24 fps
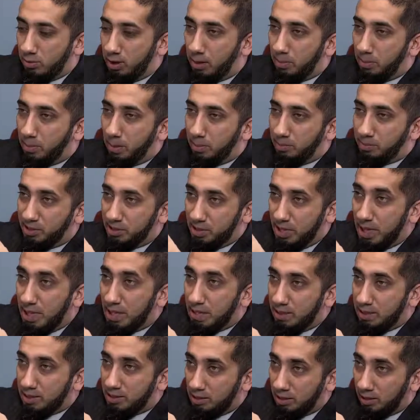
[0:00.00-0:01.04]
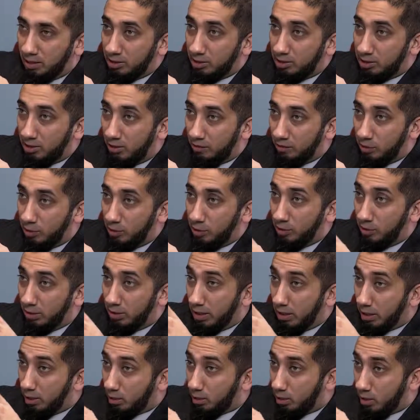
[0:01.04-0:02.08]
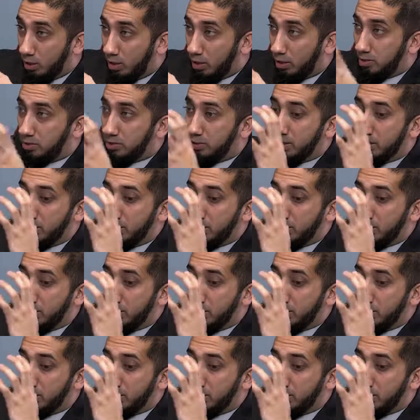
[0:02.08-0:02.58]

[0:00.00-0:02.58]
I'm saying this silly stuff to you to get across